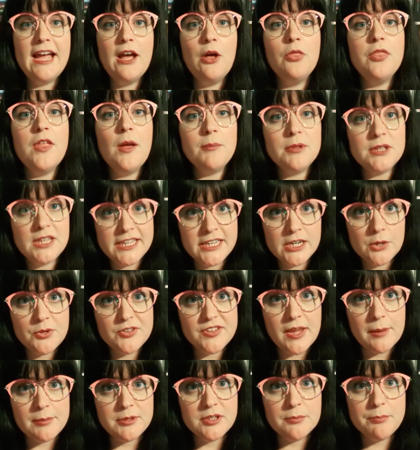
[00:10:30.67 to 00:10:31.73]
Now,
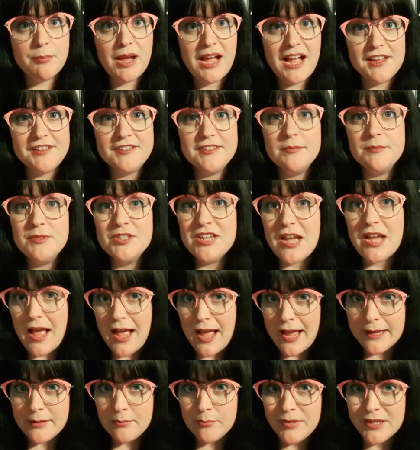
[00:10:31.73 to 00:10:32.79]
Thumbelina was able to buy some
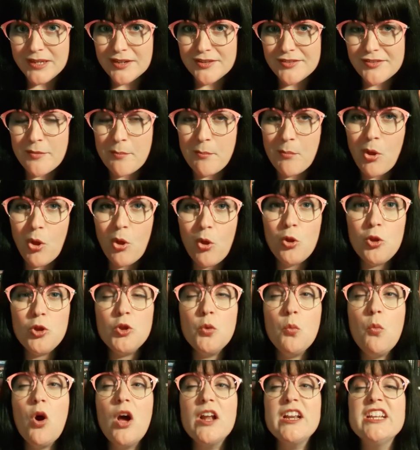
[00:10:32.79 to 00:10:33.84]
time because the
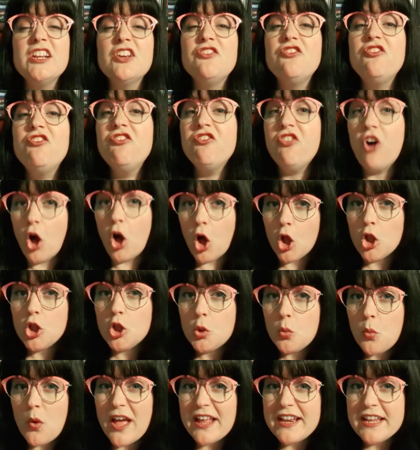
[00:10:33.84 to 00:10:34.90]
mole wanted a
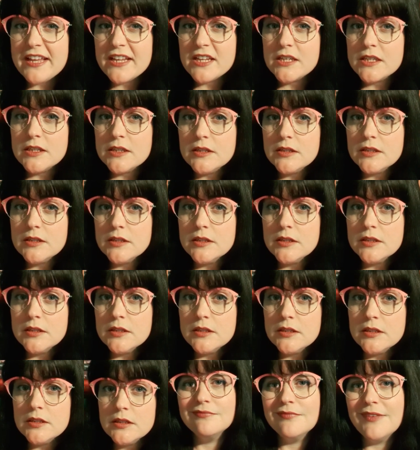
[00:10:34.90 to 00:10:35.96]
fall wedding.
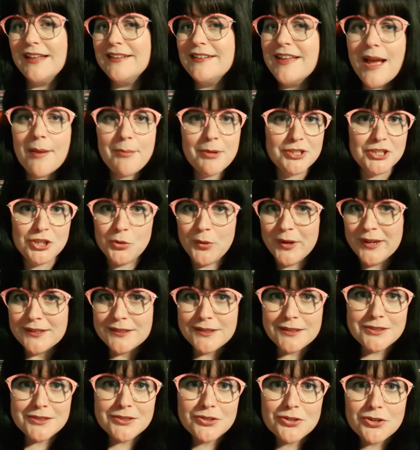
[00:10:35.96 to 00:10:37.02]
And I'm a
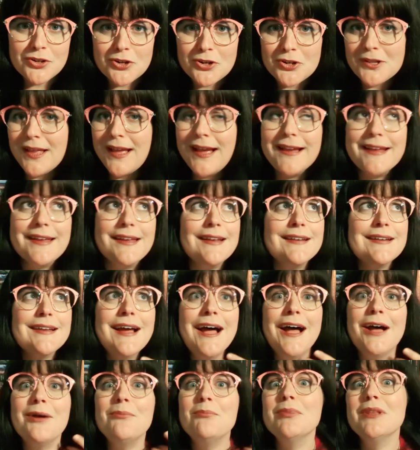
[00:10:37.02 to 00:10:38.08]
New England girl, I
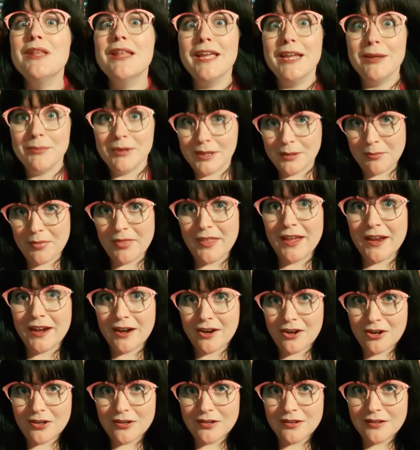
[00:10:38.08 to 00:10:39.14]
cannot blame him
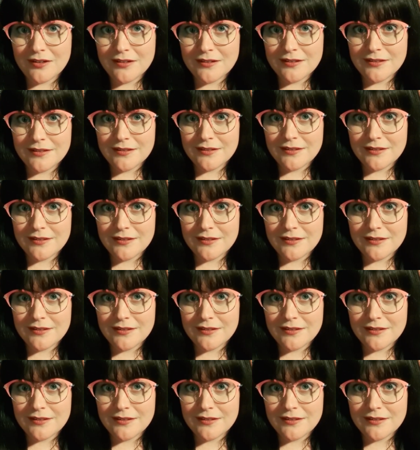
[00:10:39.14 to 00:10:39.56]
there.